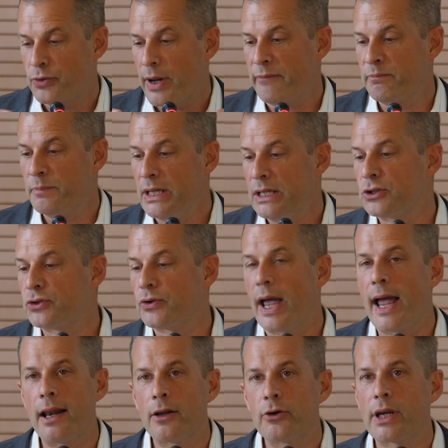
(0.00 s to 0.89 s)
should have means
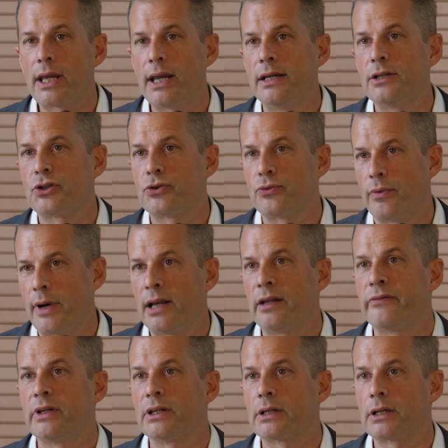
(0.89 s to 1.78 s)
to allocate to
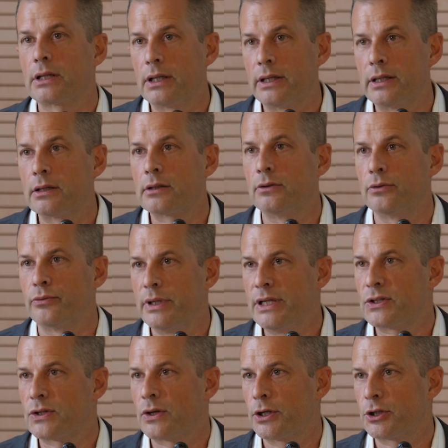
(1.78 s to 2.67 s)
relevant clinical
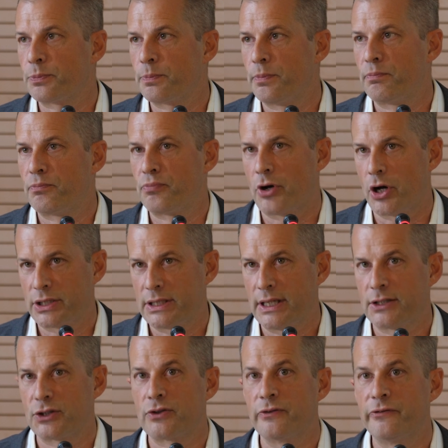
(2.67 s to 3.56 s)
research
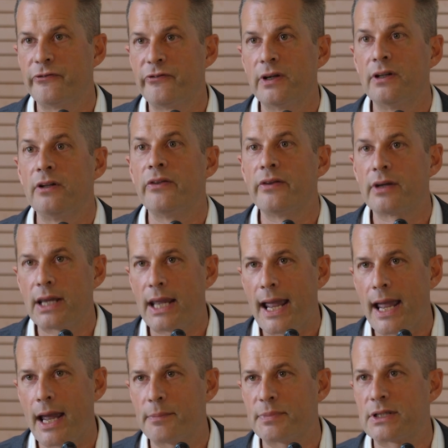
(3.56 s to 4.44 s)
projects to fill the
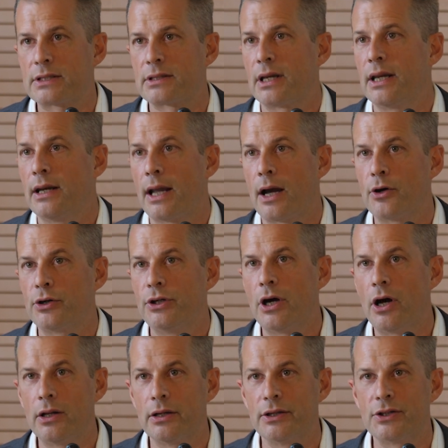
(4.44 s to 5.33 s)
gaps in our
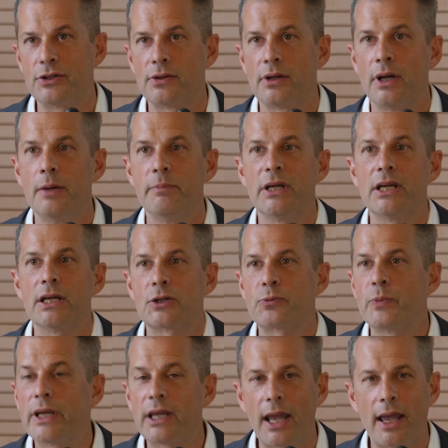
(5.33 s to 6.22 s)
knowledge,
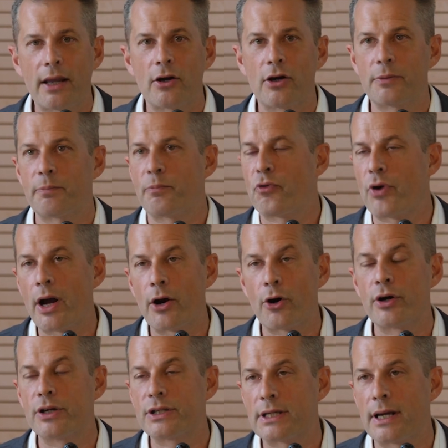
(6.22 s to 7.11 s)
because we cannot
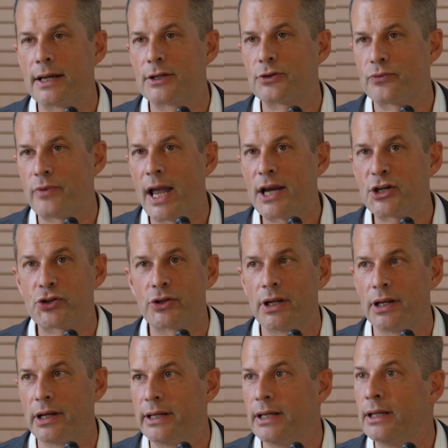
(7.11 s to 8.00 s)
prioritize
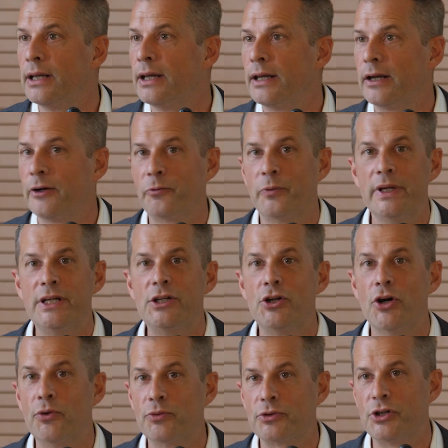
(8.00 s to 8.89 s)
rationally if we
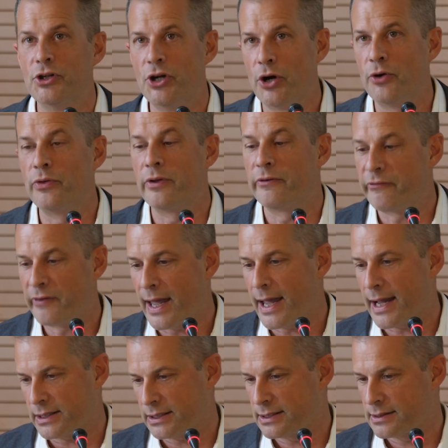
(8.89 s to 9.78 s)
don't know the
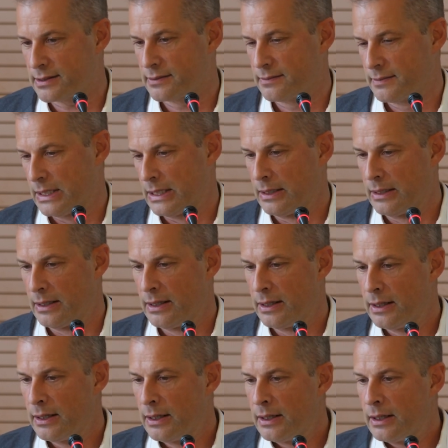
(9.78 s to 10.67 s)
facts.
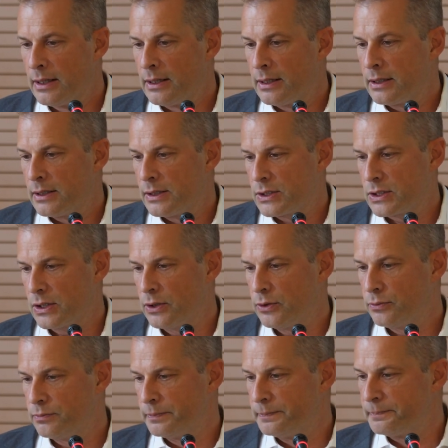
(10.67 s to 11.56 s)

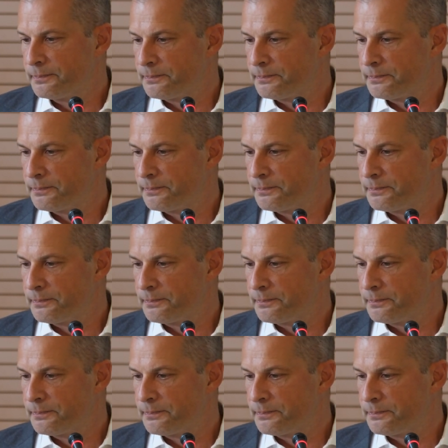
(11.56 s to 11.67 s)
So